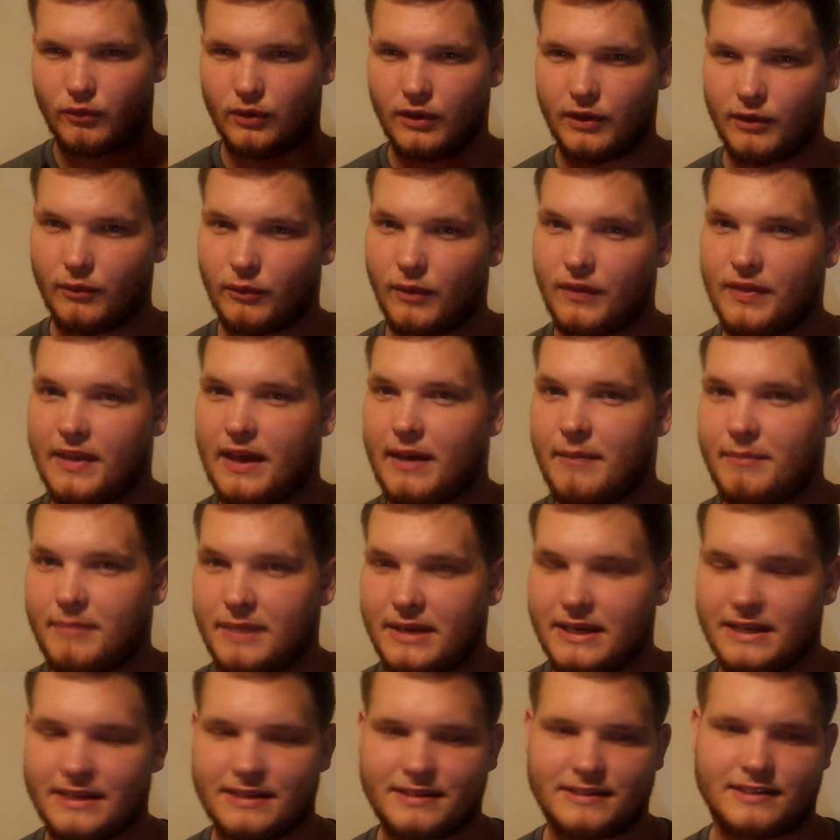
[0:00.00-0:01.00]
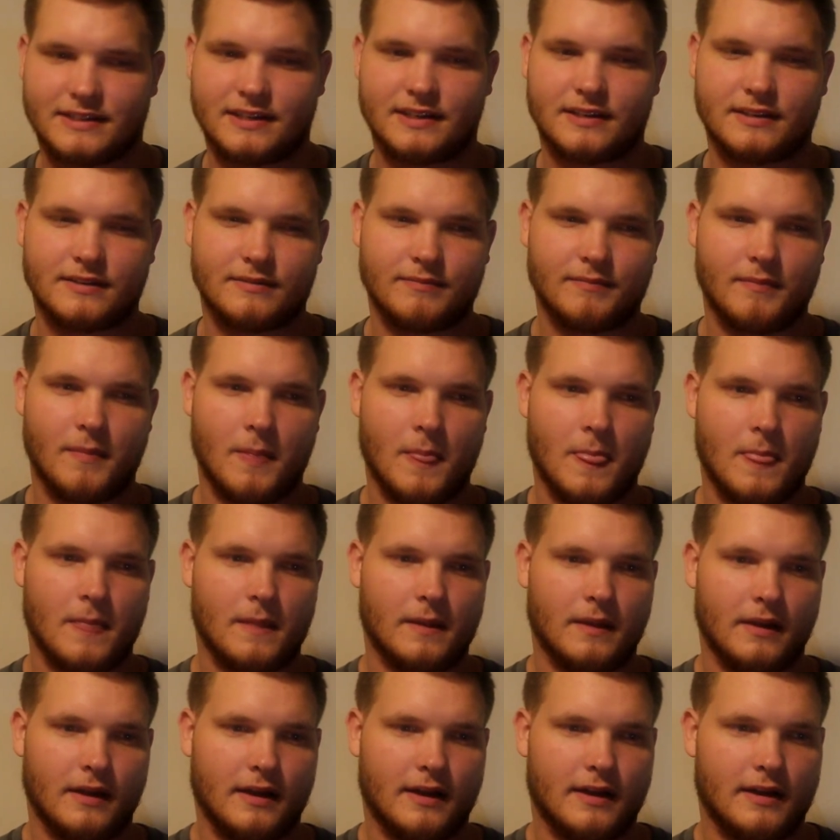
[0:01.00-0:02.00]
really what that means and
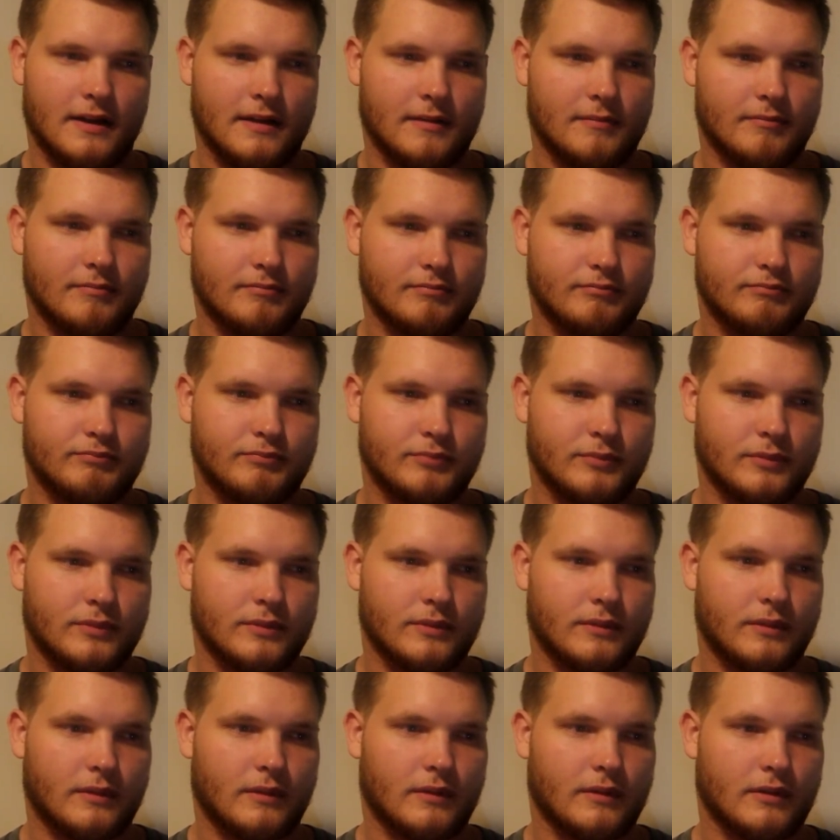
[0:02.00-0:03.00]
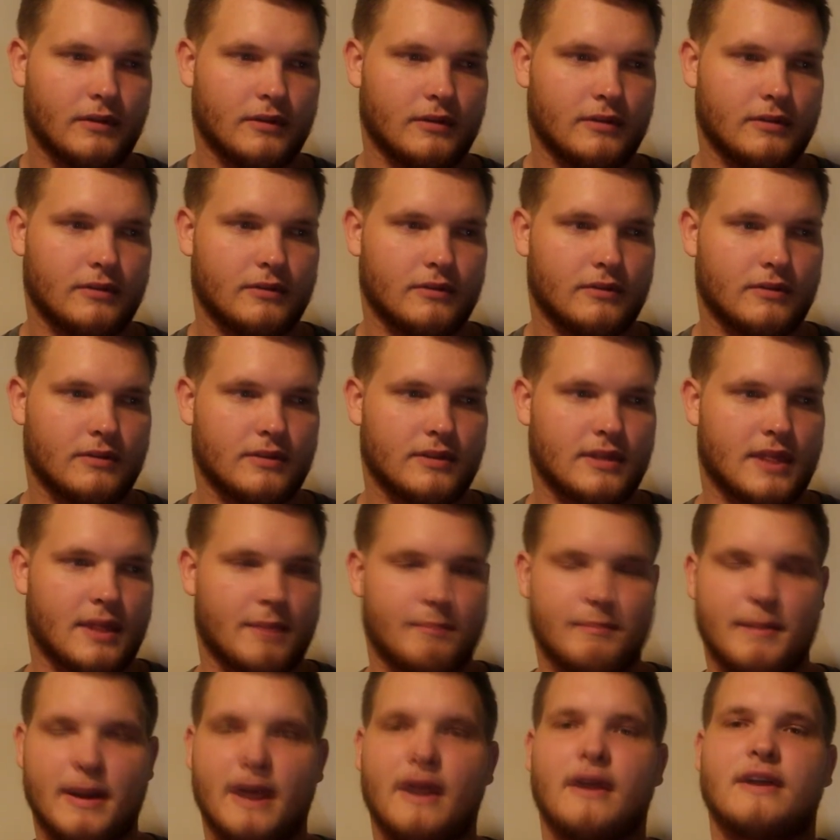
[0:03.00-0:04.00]
the
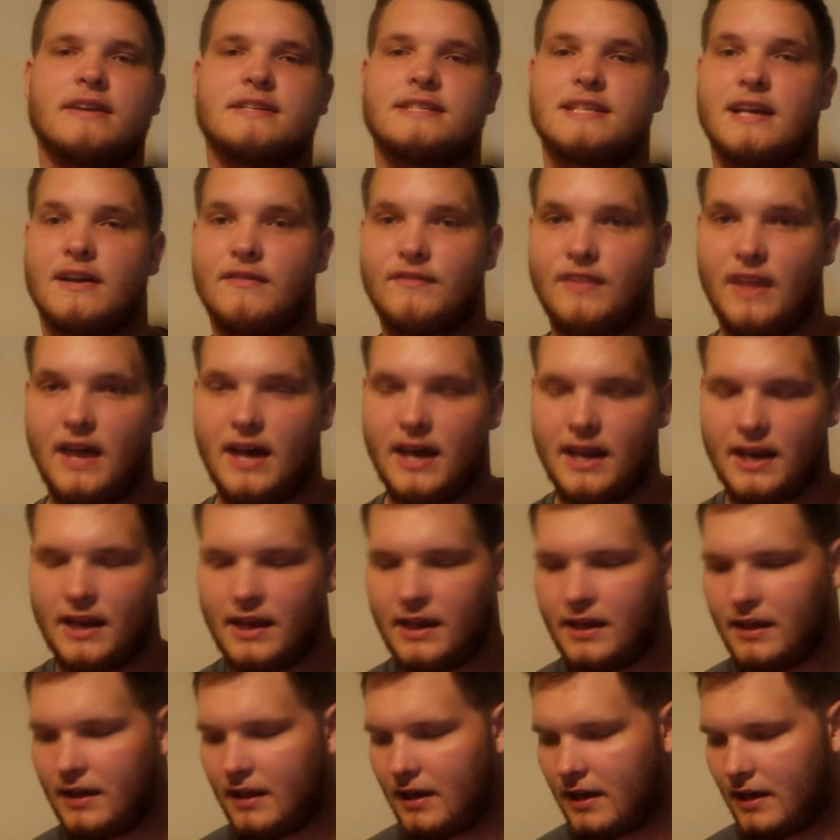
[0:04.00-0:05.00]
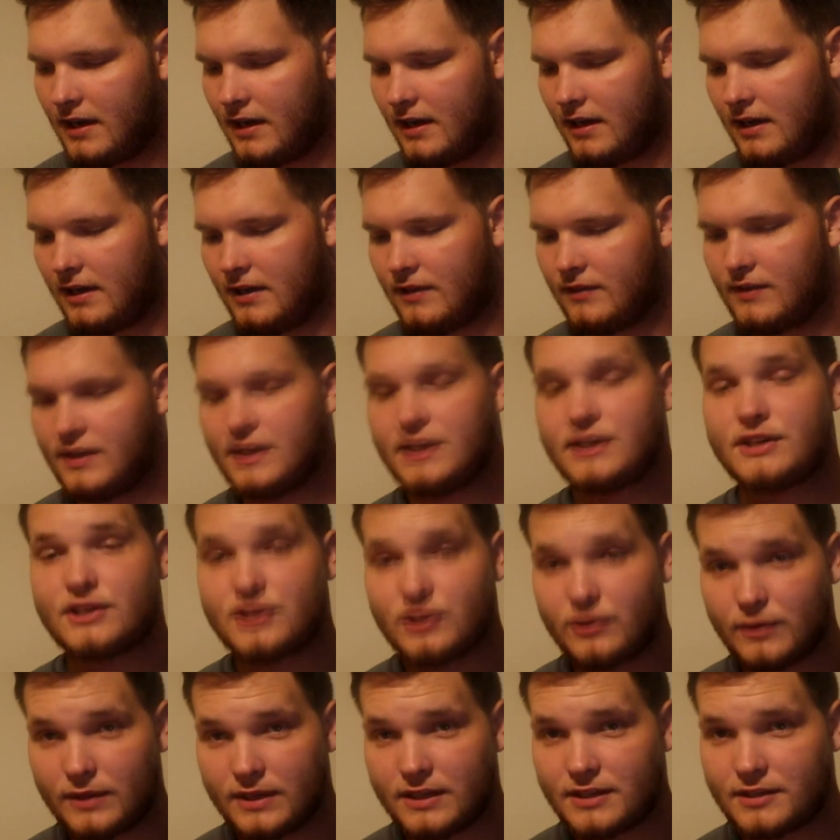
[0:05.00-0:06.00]
merits of that. The
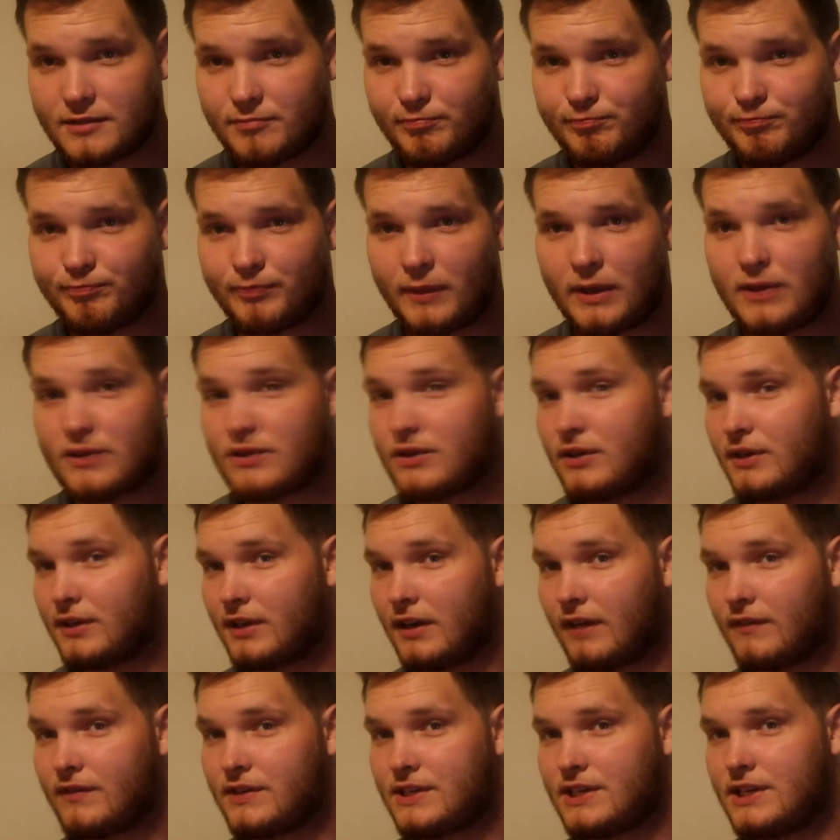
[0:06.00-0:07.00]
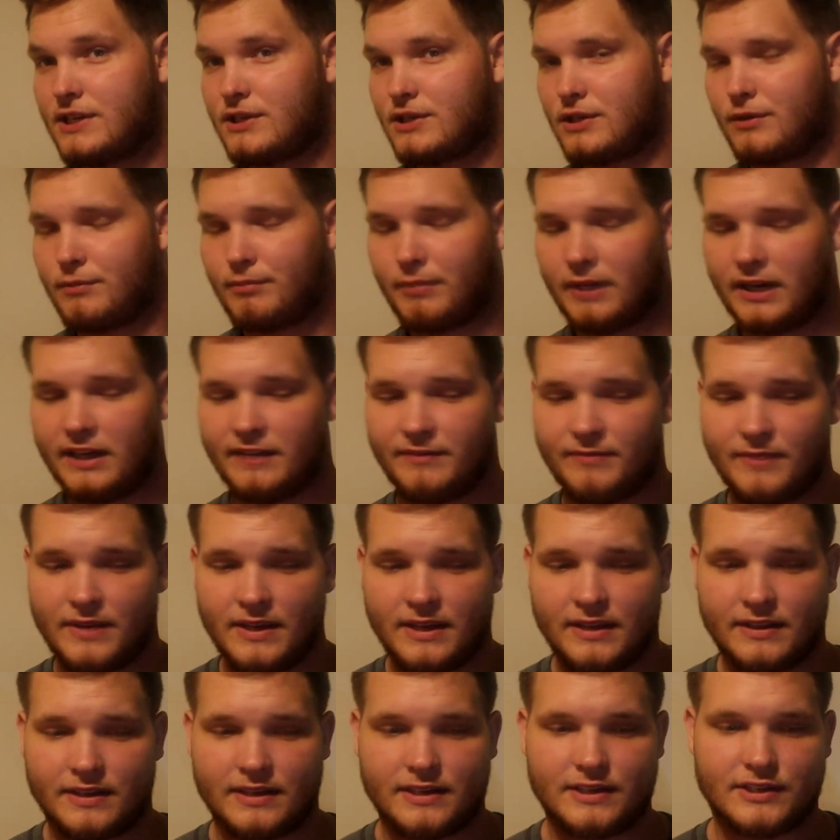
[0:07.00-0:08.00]
issue is, it was a good conversation, but
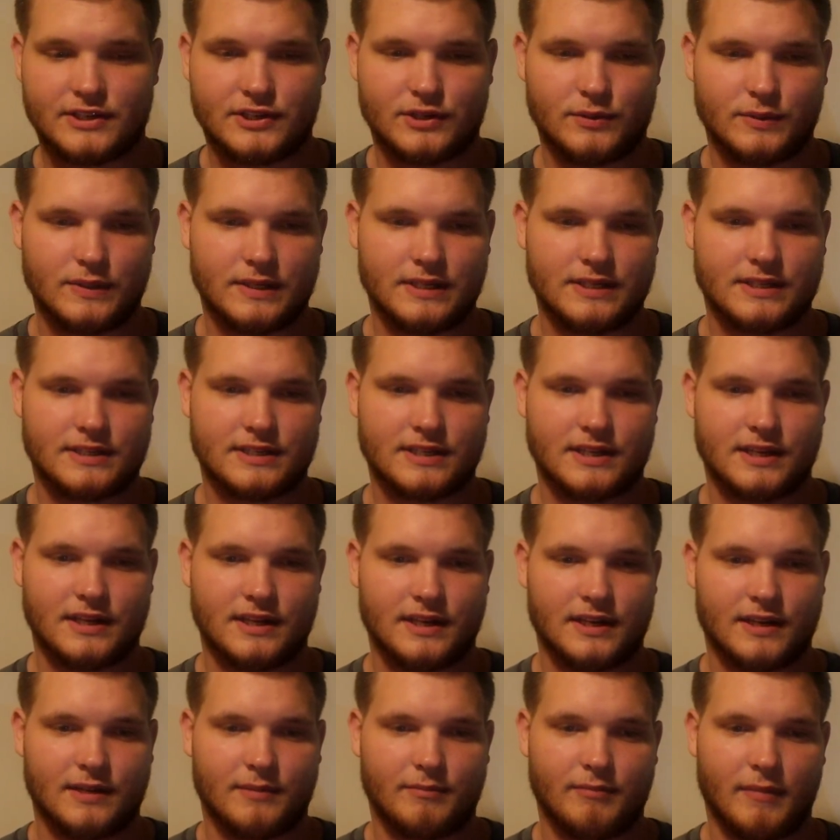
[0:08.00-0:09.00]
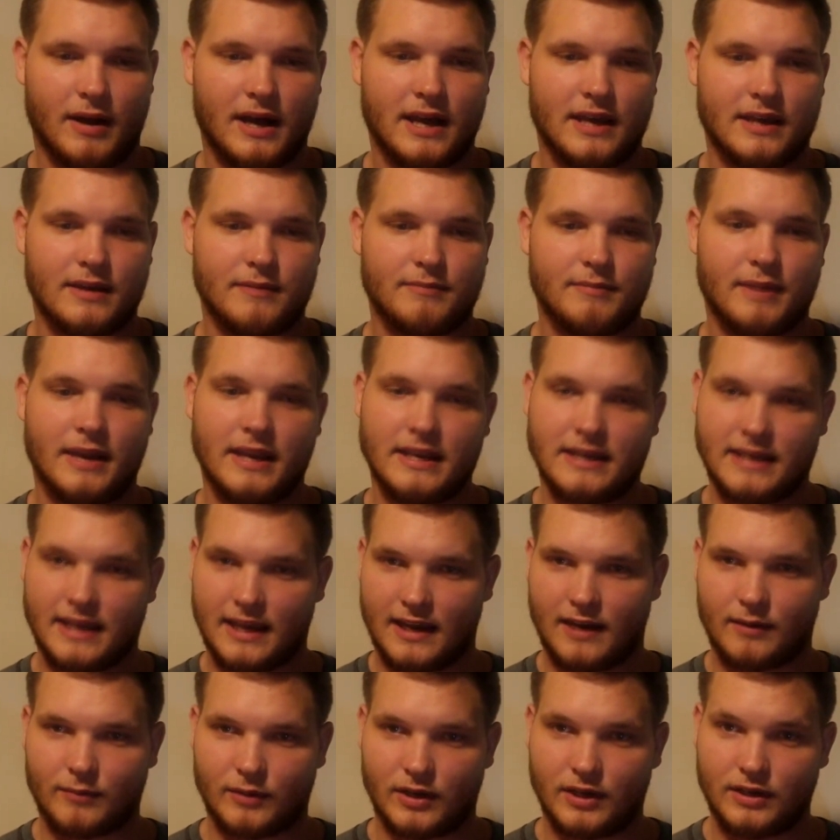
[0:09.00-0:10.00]
the issue is my main
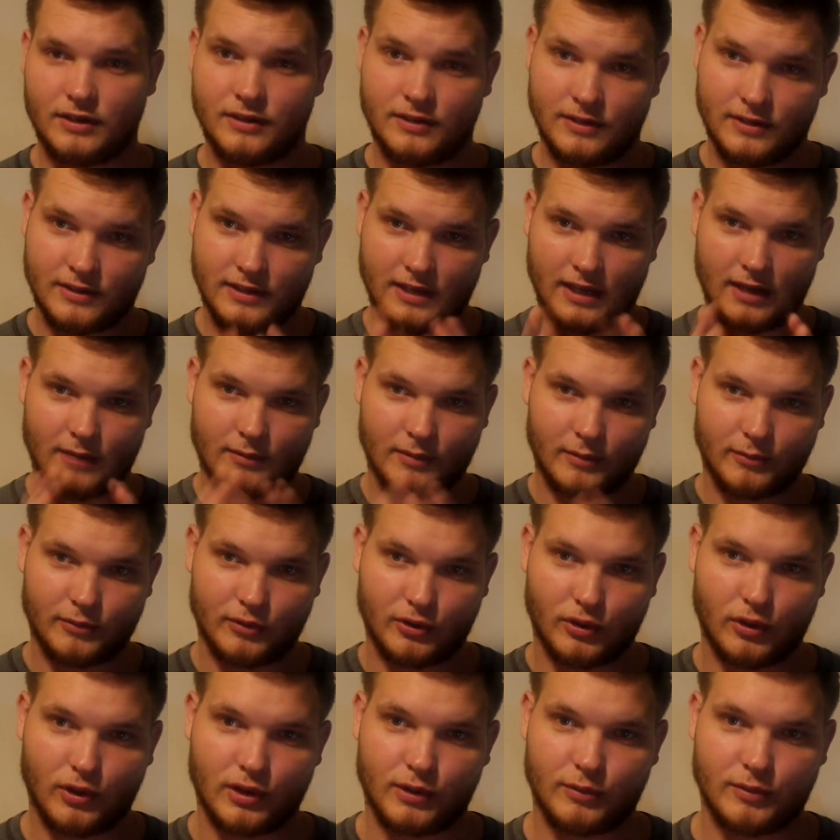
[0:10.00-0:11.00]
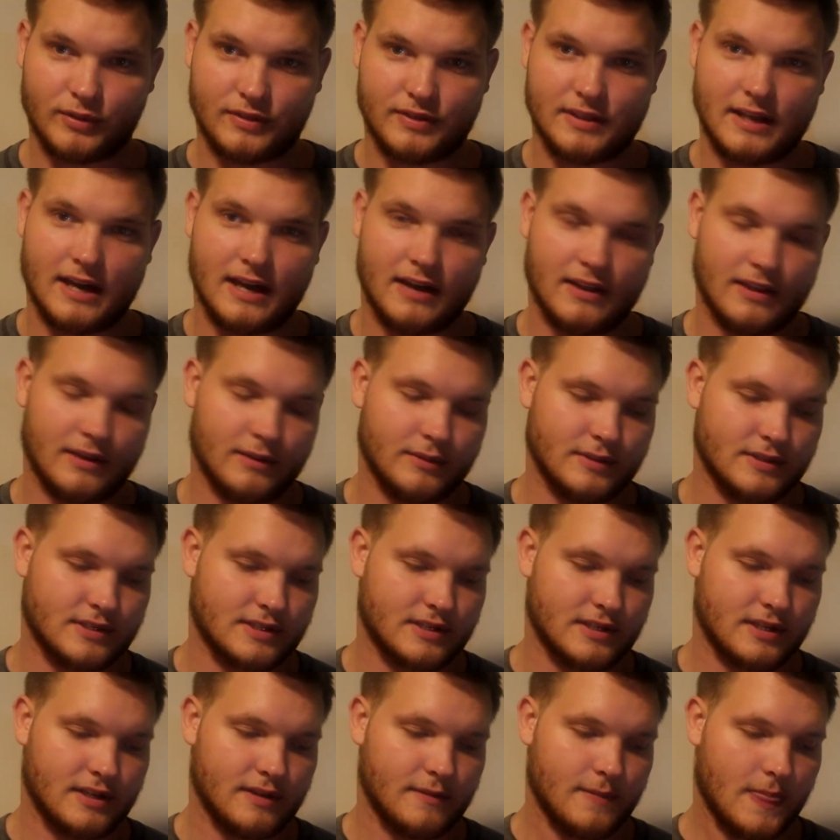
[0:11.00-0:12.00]
camera, the camera I'm recording with now that
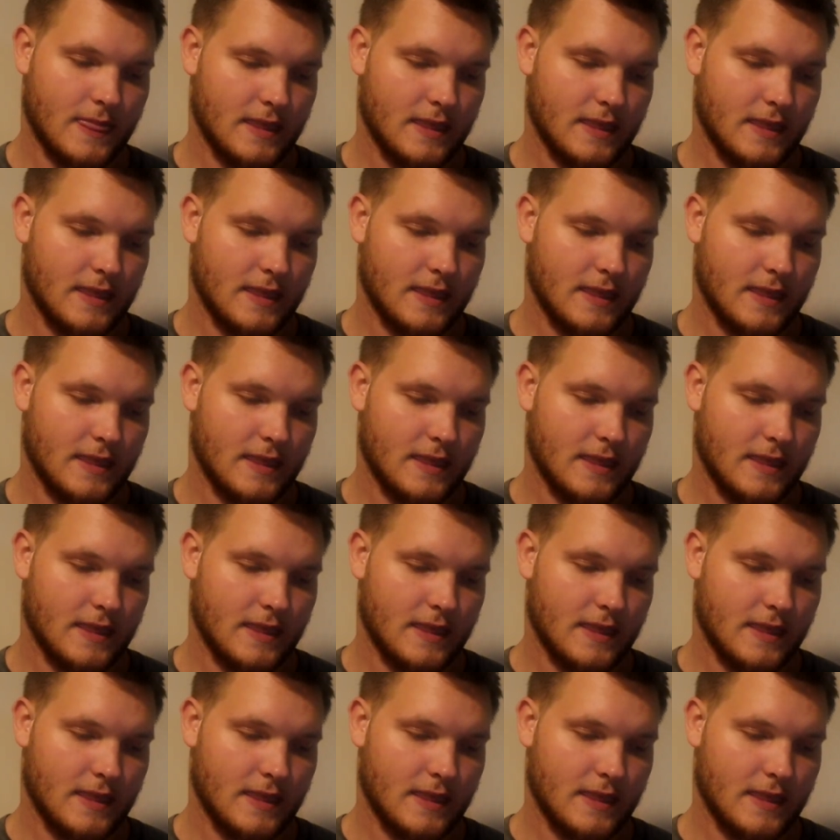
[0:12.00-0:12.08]
was